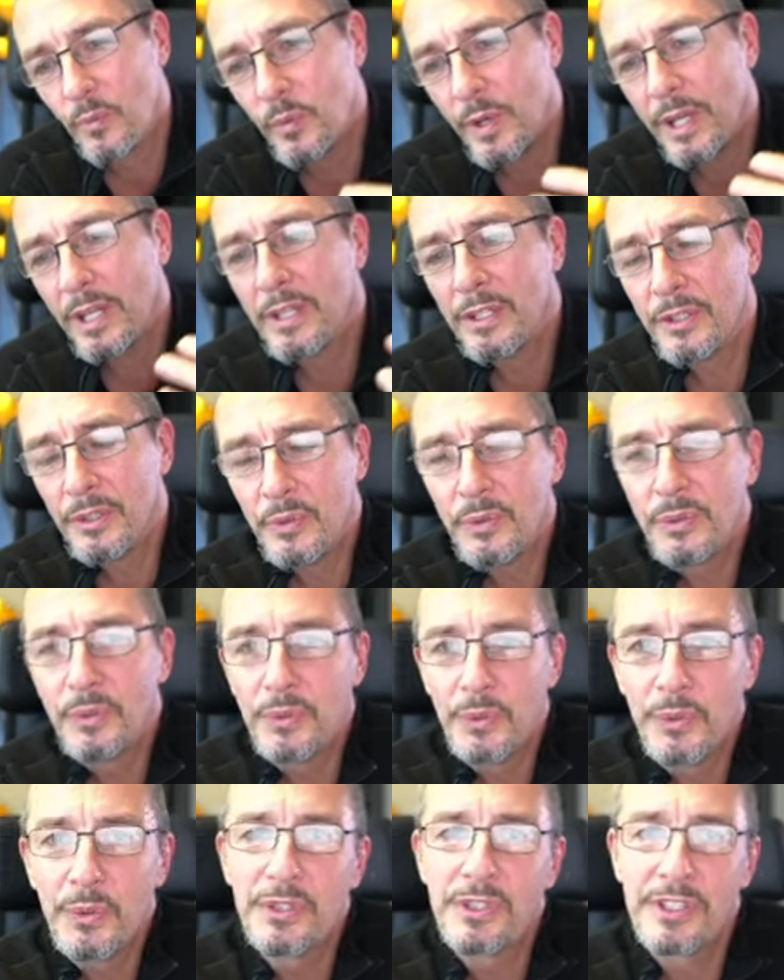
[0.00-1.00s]
will you
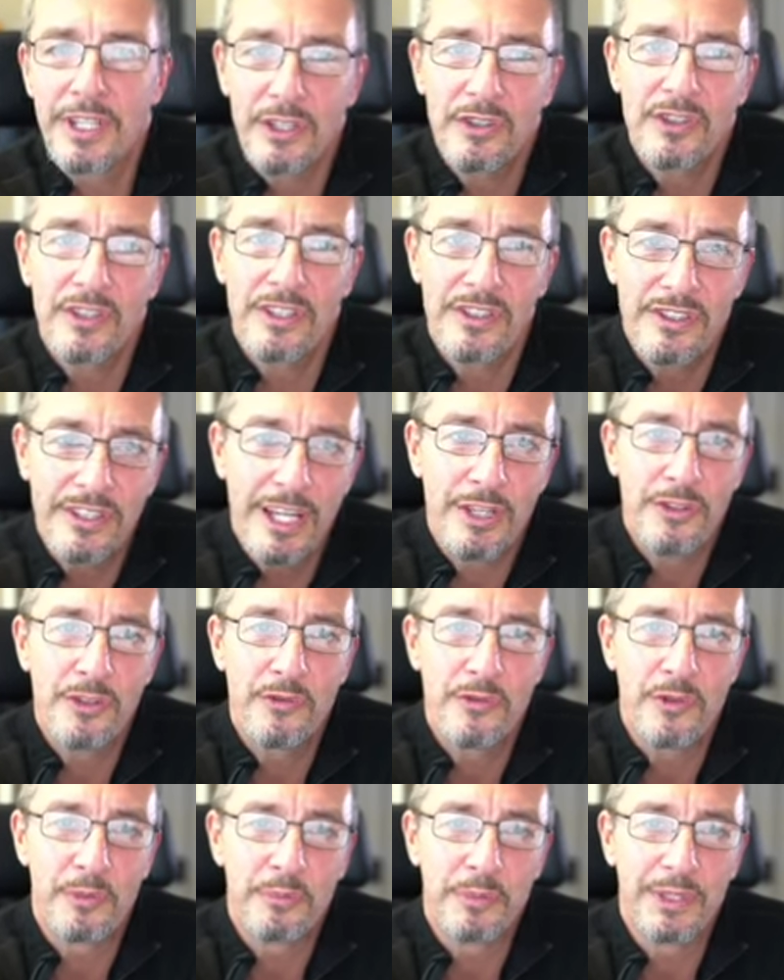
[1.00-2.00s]
do such and such
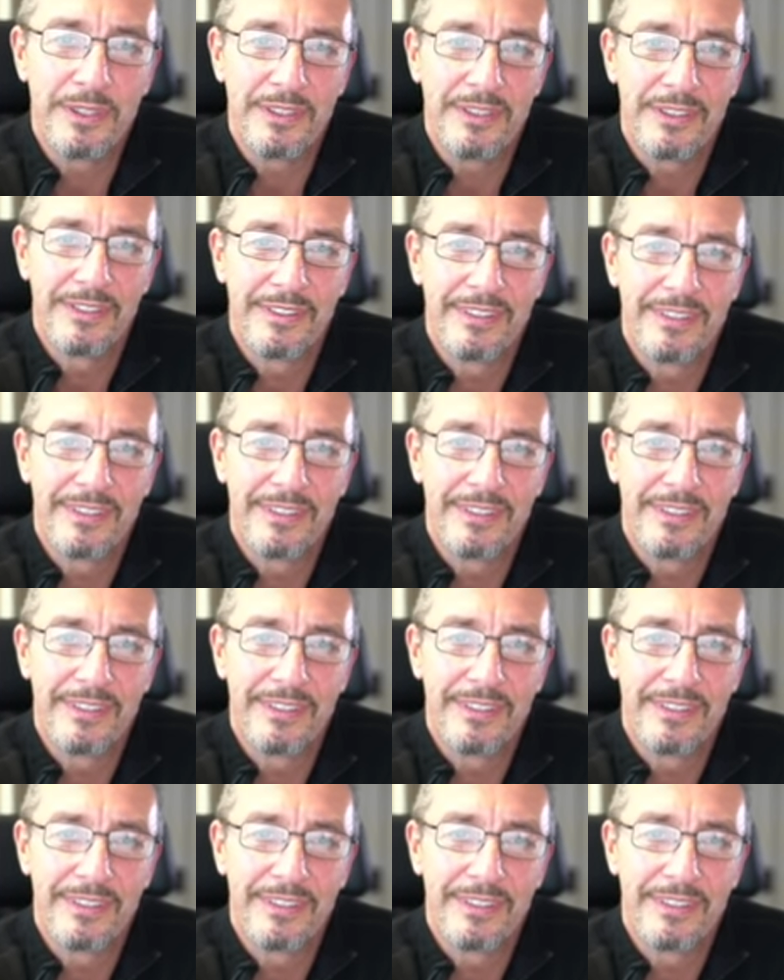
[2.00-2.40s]
for me?